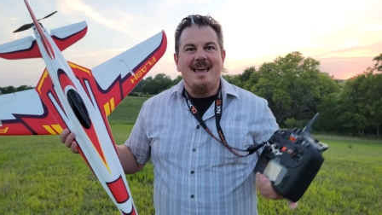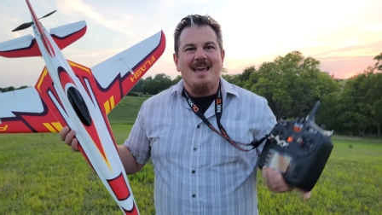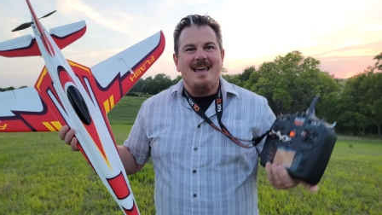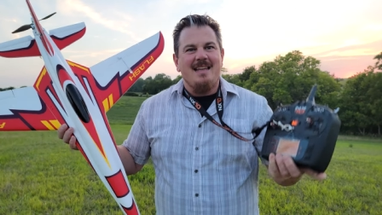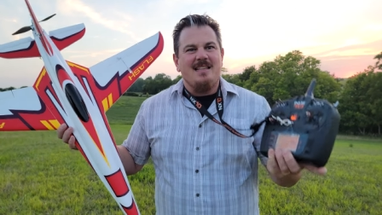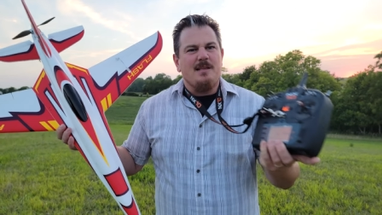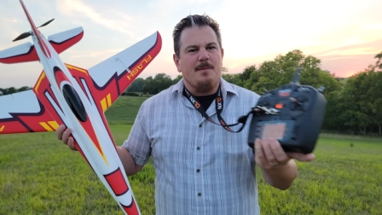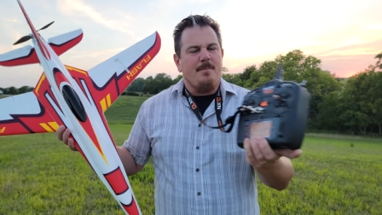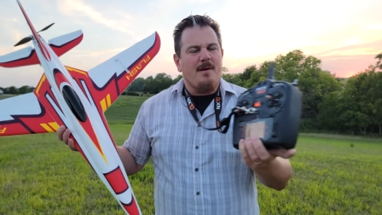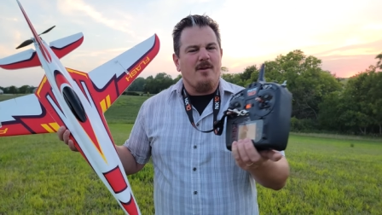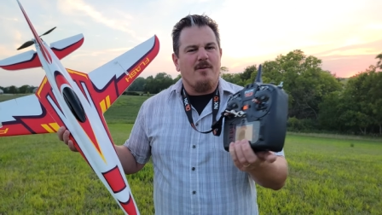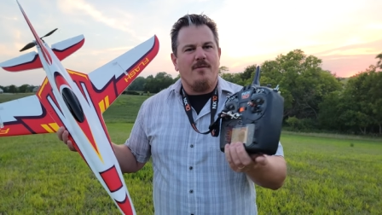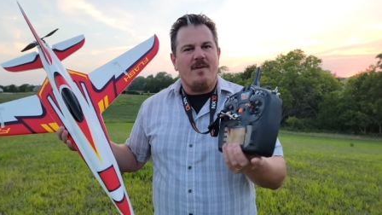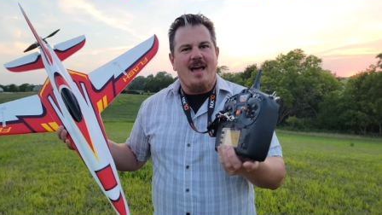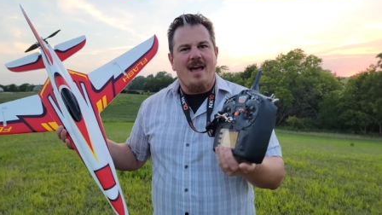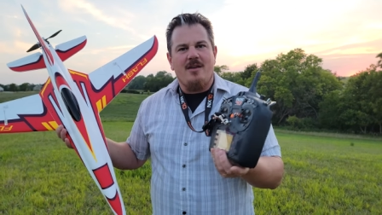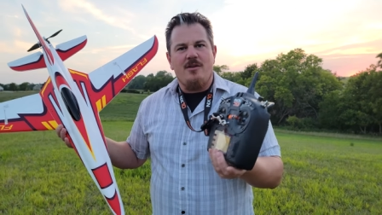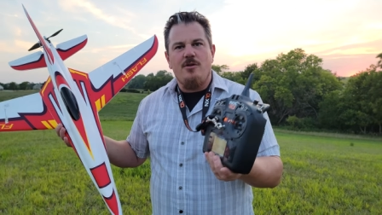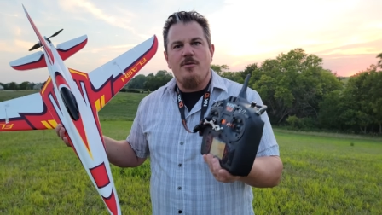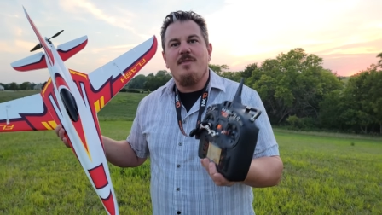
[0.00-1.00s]
It's a better
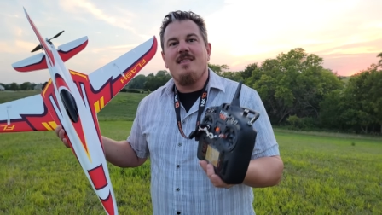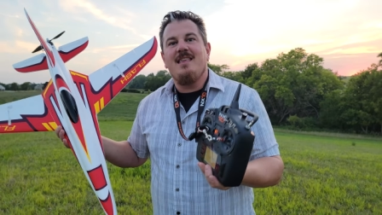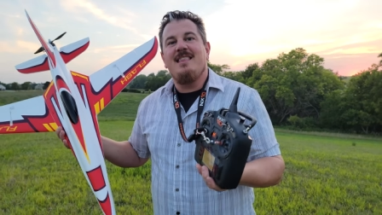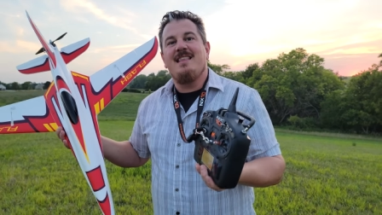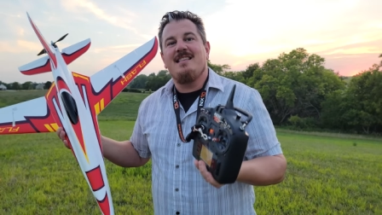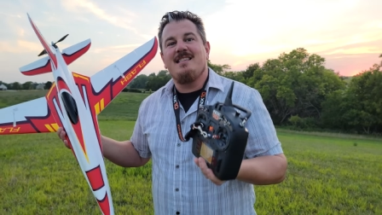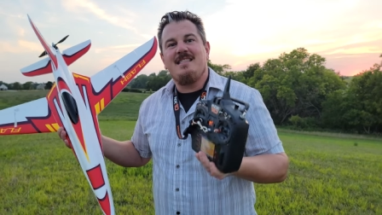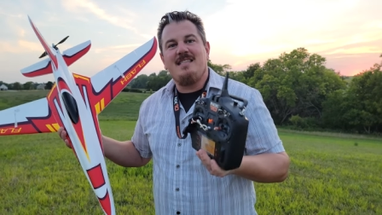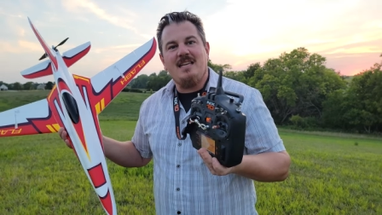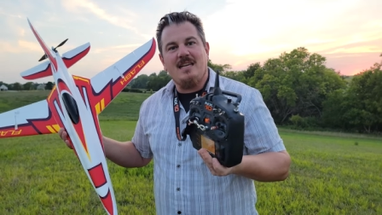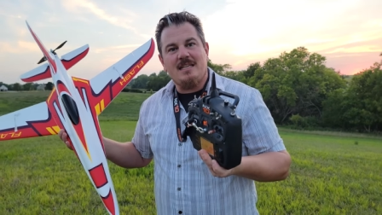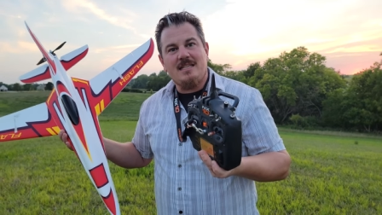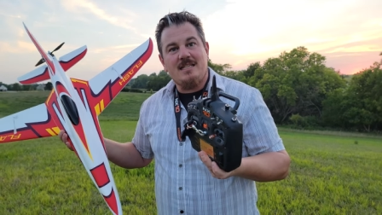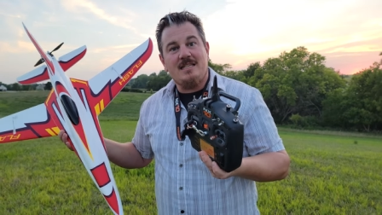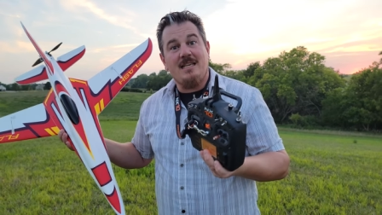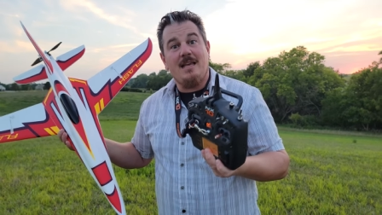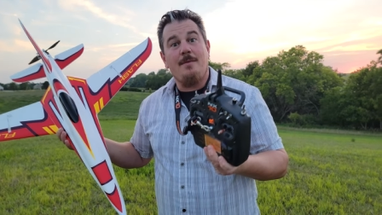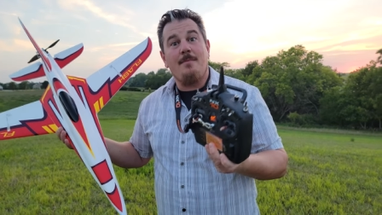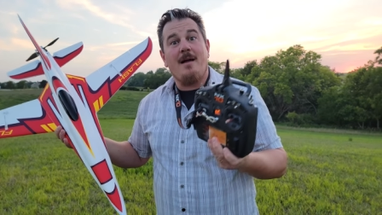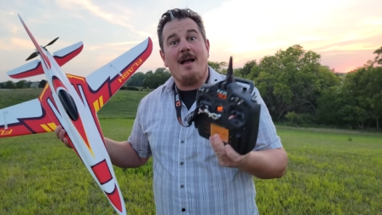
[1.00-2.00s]
value than the six,
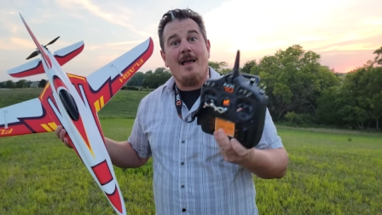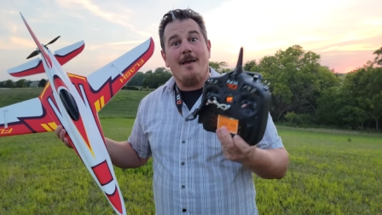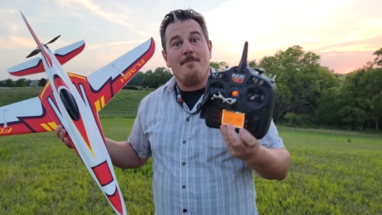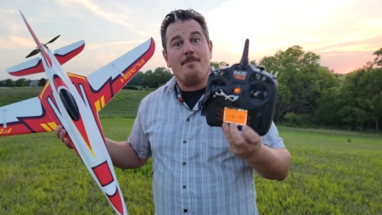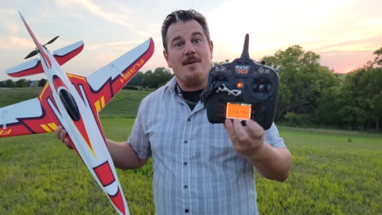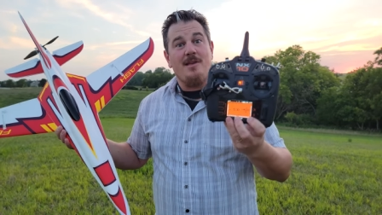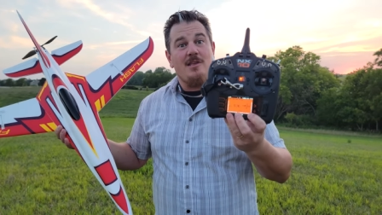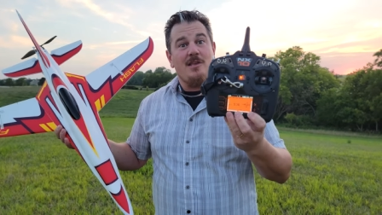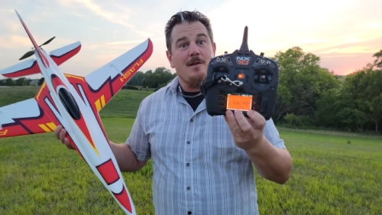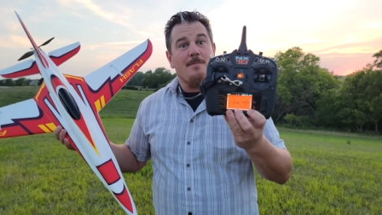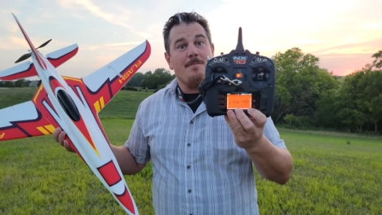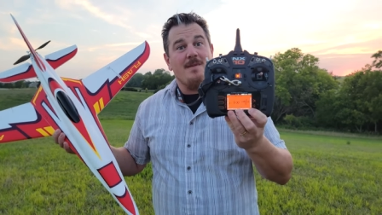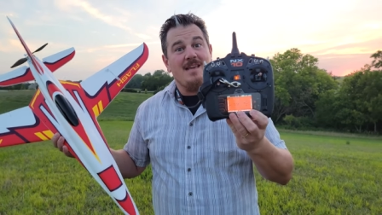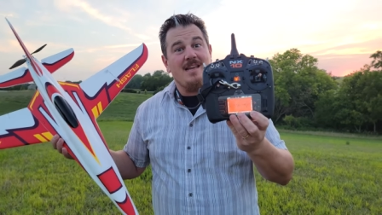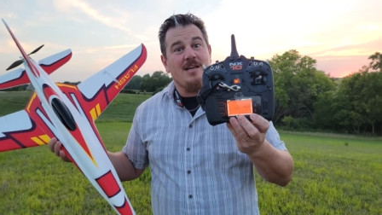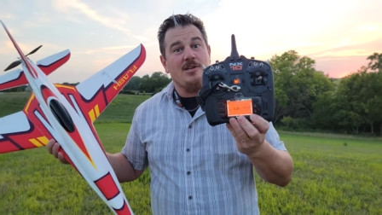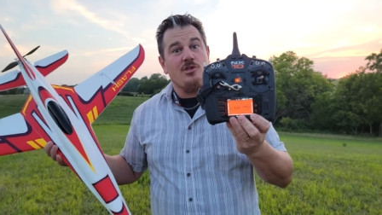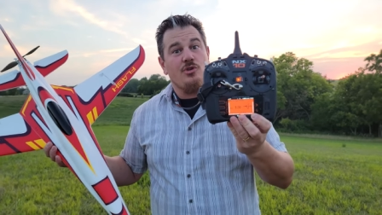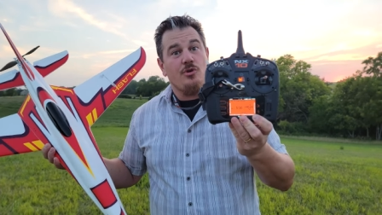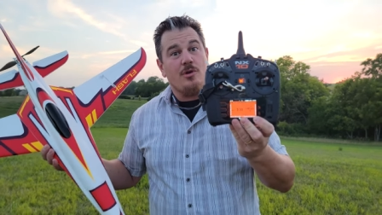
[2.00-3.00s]
in my opinion,
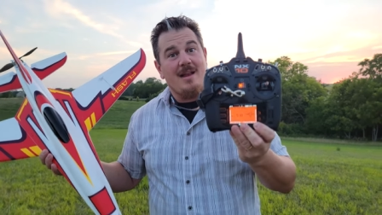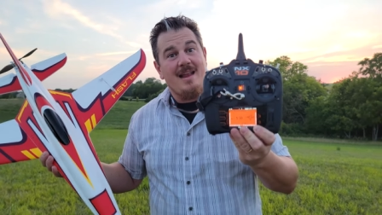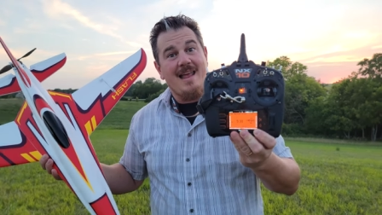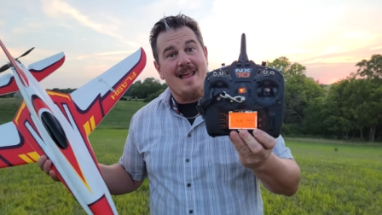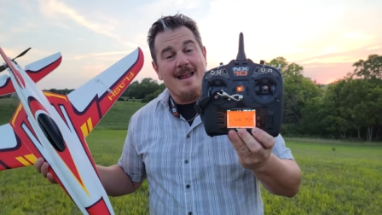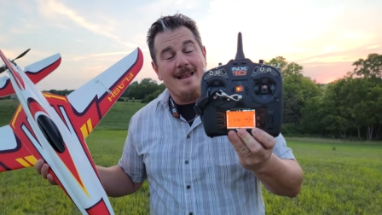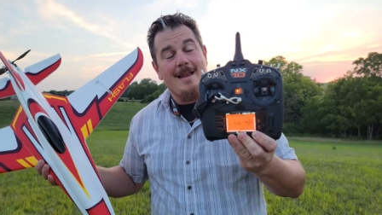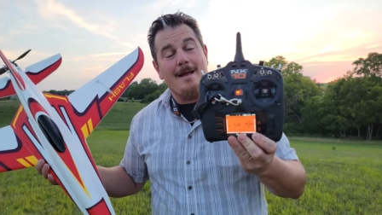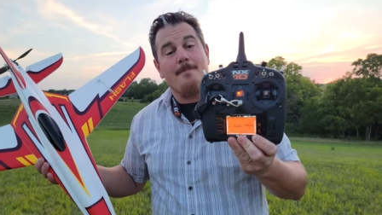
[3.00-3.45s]
because you're gonna end